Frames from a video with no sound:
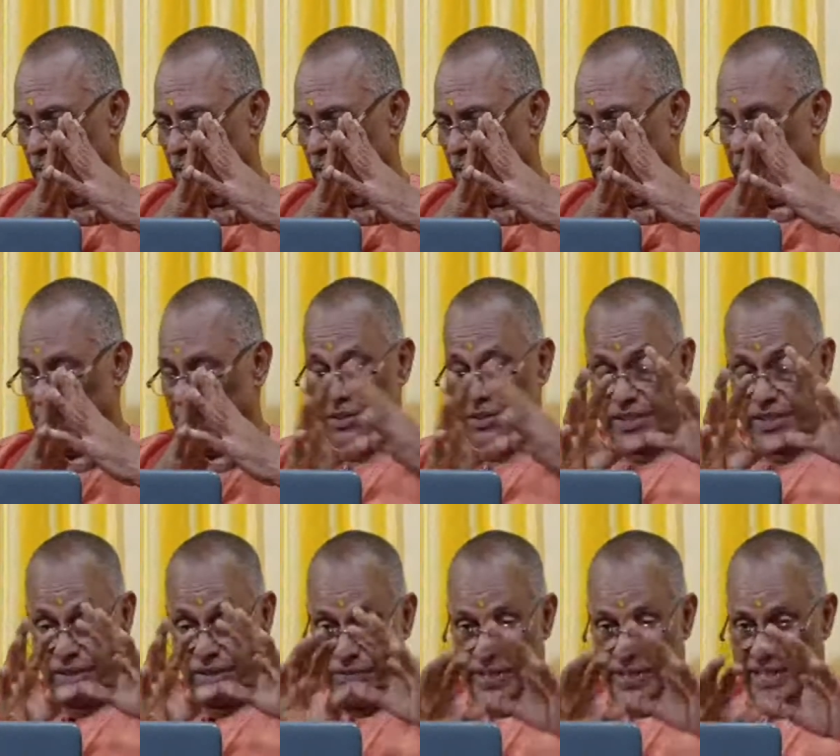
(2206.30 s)
it was
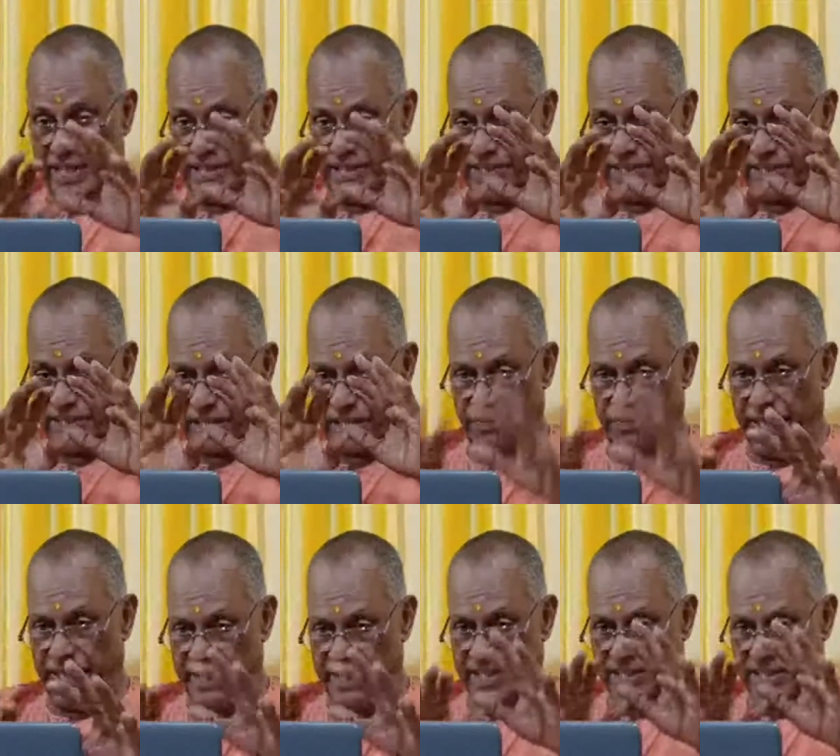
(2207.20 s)
conveying this,
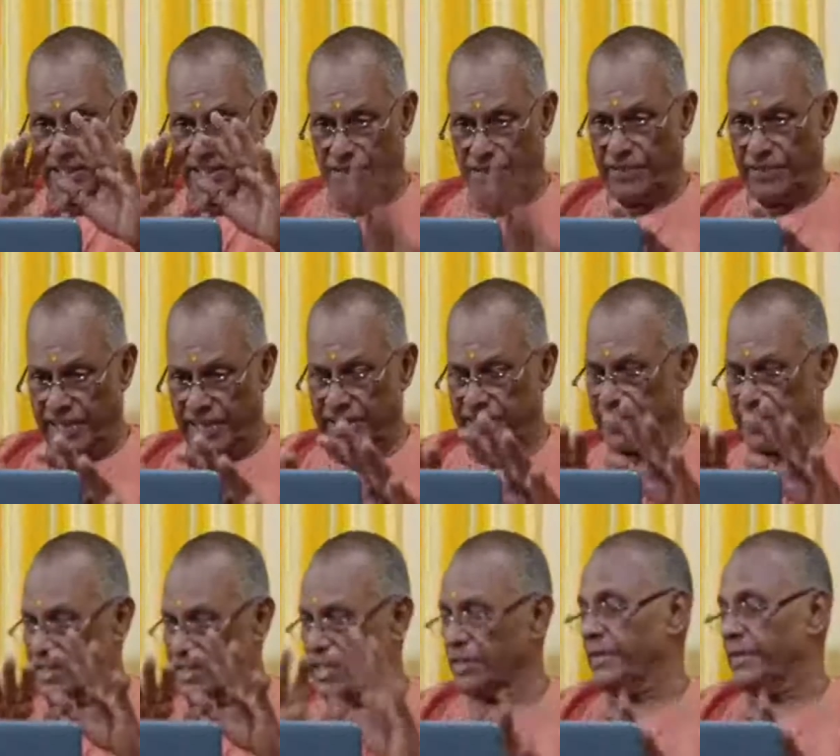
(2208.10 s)
conveying this, conveying this,
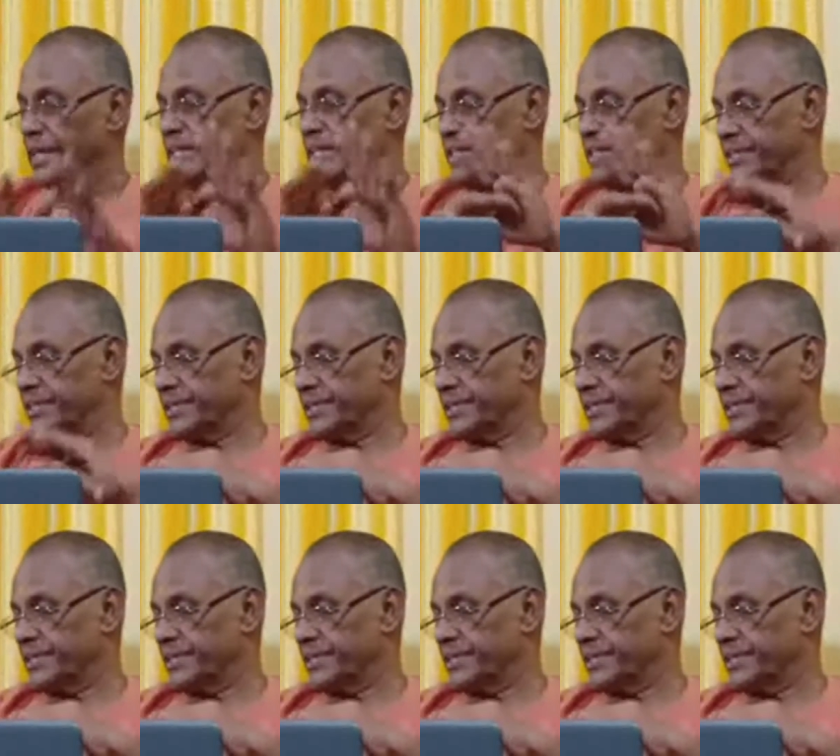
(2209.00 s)
conveying this.